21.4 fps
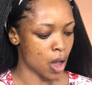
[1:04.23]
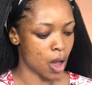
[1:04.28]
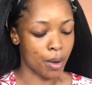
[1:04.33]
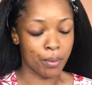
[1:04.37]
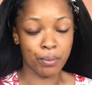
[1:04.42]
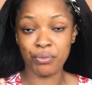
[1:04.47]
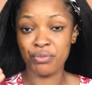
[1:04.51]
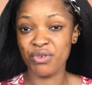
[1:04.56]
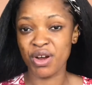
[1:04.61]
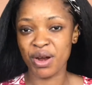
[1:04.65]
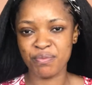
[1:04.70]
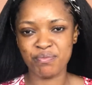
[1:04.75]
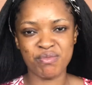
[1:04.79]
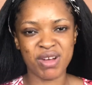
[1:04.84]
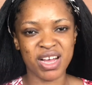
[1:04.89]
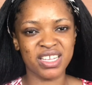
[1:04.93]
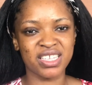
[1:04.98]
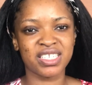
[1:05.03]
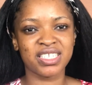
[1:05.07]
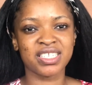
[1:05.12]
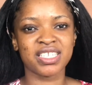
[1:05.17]
prep my
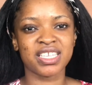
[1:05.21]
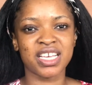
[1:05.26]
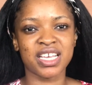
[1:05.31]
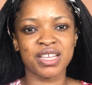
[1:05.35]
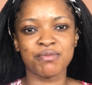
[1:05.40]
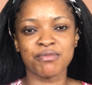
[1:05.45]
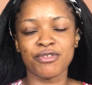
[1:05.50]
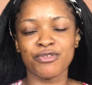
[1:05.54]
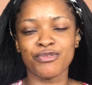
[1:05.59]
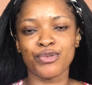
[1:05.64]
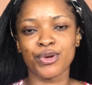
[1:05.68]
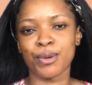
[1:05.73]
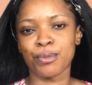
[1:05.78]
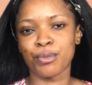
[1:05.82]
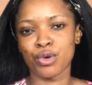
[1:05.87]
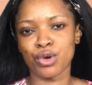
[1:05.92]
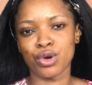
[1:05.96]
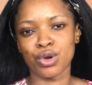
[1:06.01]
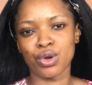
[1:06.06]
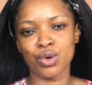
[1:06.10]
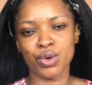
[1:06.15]
skin before I'm going
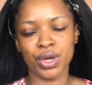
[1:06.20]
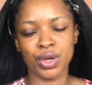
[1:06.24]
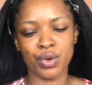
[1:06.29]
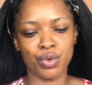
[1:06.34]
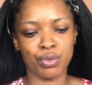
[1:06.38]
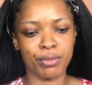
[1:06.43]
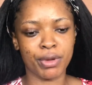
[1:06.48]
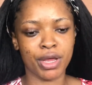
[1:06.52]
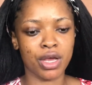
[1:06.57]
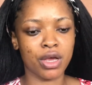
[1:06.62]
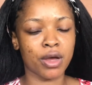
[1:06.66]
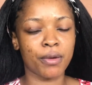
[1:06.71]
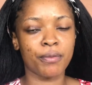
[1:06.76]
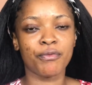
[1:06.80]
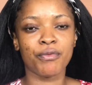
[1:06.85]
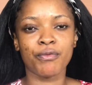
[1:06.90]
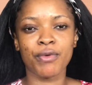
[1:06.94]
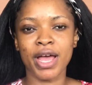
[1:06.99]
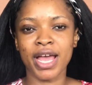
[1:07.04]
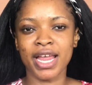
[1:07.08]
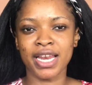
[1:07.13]
to go in with makeup.
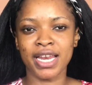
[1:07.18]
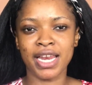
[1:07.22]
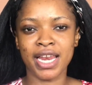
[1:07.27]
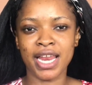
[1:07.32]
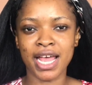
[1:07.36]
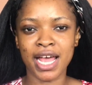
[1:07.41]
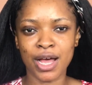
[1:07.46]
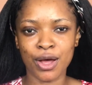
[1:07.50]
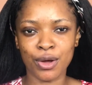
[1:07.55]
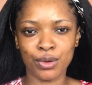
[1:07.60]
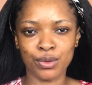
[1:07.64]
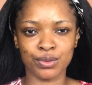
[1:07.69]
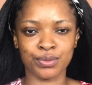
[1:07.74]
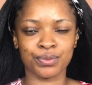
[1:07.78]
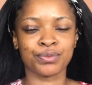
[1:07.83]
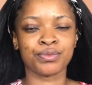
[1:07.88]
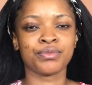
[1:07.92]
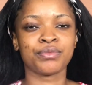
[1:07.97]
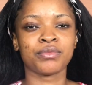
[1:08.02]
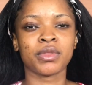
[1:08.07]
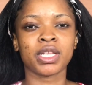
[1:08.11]
And now
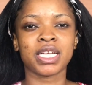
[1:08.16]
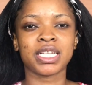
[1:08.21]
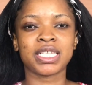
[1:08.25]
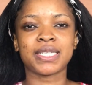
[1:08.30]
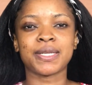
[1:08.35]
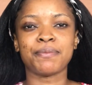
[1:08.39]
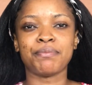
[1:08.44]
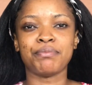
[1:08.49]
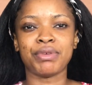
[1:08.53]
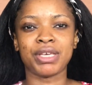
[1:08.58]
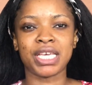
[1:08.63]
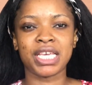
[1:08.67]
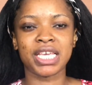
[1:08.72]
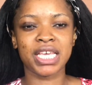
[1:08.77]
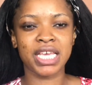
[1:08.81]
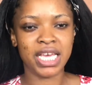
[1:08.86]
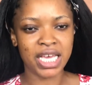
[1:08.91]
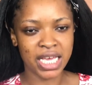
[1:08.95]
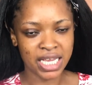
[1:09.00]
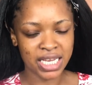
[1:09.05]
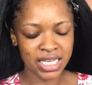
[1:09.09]
to
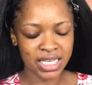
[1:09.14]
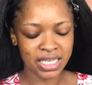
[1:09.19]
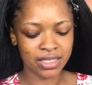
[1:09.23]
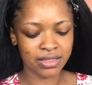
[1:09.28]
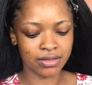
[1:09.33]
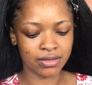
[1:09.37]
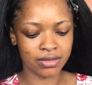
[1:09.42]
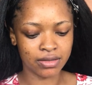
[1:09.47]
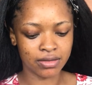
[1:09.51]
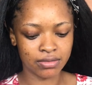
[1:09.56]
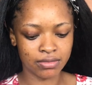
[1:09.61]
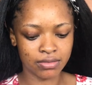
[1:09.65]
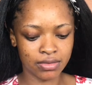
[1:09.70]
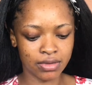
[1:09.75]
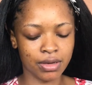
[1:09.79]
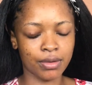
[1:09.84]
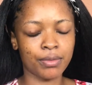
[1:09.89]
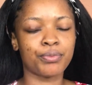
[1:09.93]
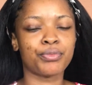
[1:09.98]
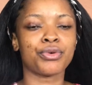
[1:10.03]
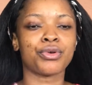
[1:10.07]
begin the
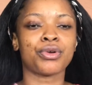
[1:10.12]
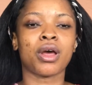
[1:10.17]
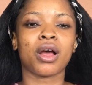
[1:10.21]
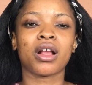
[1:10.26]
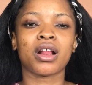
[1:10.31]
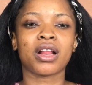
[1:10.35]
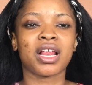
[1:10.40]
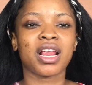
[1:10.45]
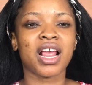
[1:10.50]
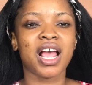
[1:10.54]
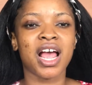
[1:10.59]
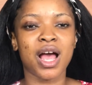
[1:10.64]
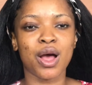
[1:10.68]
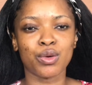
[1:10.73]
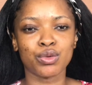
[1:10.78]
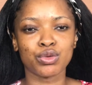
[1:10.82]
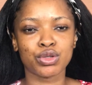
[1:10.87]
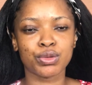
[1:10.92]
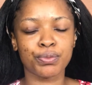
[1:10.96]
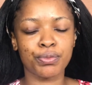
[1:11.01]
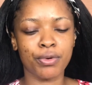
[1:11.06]
product
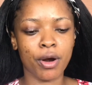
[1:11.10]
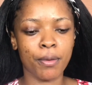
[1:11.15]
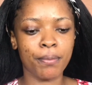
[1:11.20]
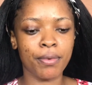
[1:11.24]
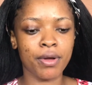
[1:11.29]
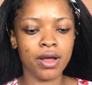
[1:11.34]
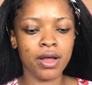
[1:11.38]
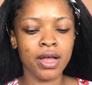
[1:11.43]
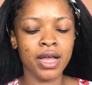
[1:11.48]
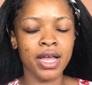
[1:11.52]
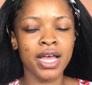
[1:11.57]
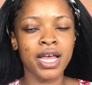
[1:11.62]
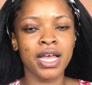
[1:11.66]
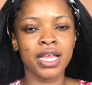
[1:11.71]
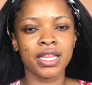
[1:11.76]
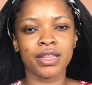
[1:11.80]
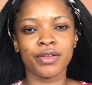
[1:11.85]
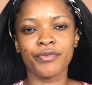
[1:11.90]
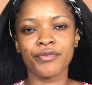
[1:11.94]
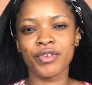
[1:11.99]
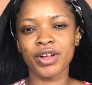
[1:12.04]
count proper, the
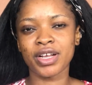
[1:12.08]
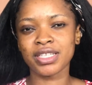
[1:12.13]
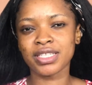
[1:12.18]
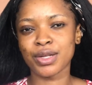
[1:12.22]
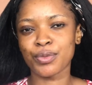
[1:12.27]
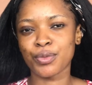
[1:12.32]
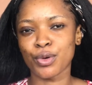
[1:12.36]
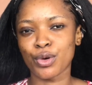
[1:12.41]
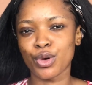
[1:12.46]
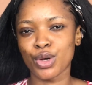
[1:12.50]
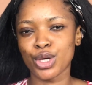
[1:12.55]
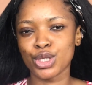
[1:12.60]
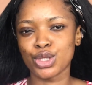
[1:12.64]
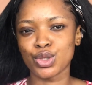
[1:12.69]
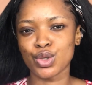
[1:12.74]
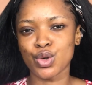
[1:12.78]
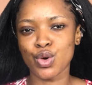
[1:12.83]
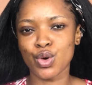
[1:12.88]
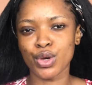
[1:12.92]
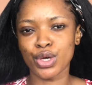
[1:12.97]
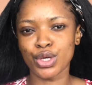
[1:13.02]
first step we're going to
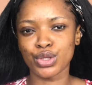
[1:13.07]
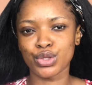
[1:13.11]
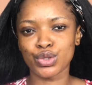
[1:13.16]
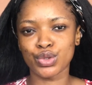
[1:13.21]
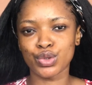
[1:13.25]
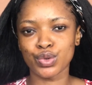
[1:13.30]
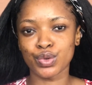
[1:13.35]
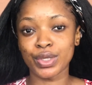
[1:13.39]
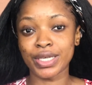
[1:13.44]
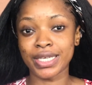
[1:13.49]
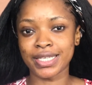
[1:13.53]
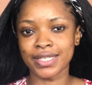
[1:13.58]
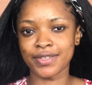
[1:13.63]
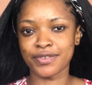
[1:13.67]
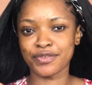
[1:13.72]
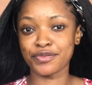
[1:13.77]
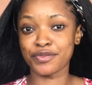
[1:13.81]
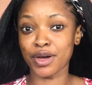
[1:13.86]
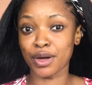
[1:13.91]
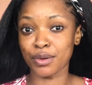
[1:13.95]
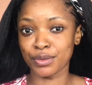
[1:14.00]
go into is
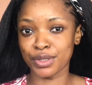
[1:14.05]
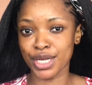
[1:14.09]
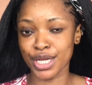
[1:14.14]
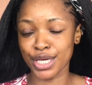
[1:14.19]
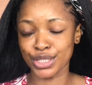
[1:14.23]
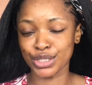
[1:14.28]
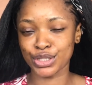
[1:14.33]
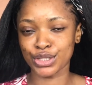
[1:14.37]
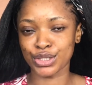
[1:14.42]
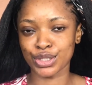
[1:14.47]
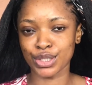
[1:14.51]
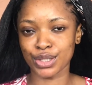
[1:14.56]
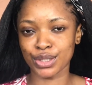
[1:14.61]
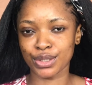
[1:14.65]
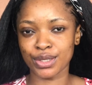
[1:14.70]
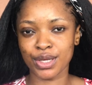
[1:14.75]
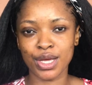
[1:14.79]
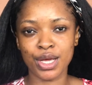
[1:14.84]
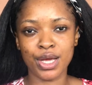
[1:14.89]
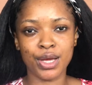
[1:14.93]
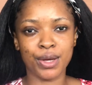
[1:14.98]
foundation.
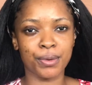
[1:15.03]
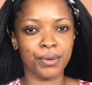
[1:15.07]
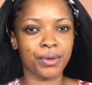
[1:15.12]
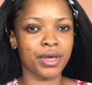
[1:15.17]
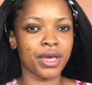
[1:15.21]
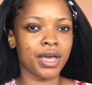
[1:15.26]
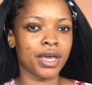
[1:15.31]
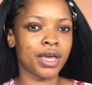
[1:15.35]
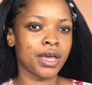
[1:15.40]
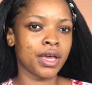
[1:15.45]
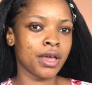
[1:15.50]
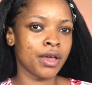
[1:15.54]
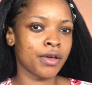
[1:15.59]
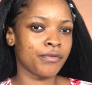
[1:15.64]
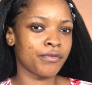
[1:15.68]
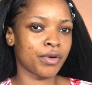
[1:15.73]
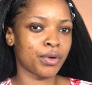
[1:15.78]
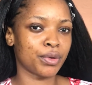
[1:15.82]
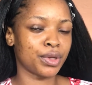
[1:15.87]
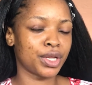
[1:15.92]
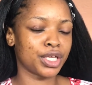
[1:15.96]
Okay,
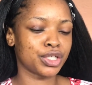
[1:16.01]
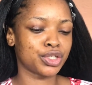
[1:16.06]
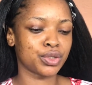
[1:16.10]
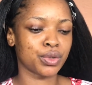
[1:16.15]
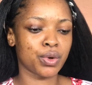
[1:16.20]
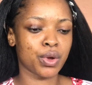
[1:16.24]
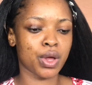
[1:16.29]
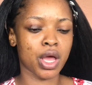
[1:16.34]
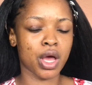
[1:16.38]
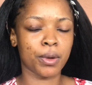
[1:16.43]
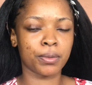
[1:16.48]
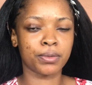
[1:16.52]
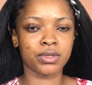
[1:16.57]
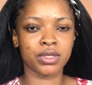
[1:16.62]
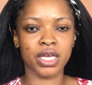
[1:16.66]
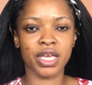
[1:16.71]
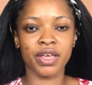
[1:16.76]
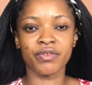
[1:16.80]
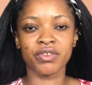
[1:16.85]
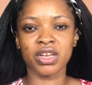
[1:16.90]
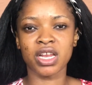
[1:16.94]
foundation will help to
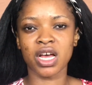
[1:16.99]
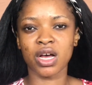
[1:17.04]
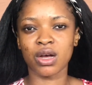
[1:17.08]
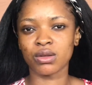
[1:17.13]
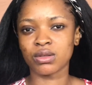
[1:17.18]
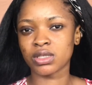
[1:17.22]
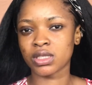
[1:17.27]
even out